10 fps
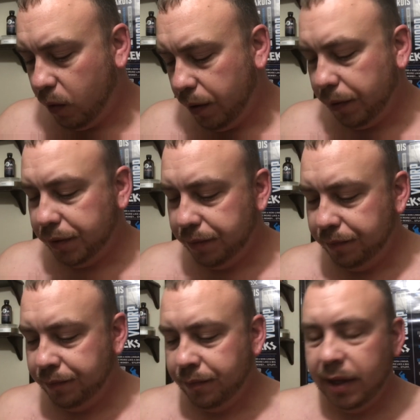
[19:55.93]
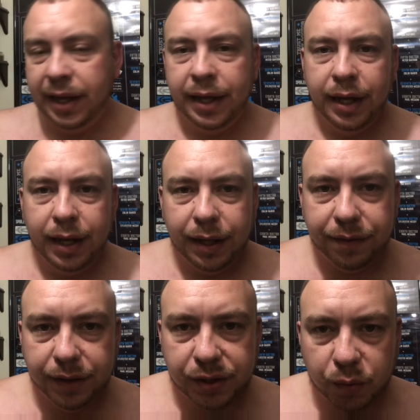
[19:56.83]
oils.
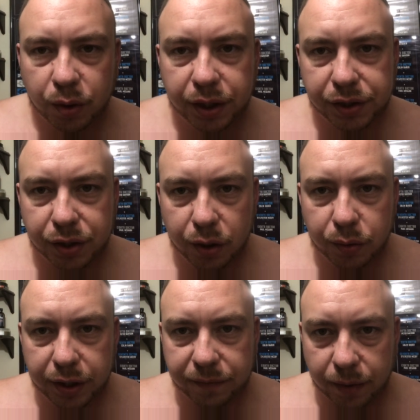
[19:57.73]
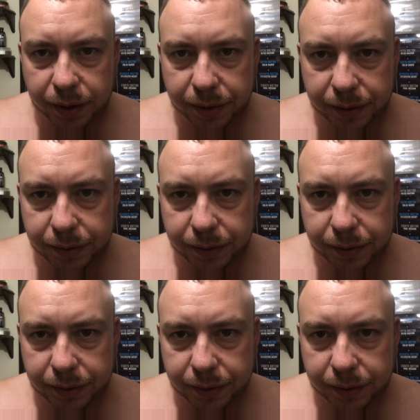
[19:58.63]
This one is no different.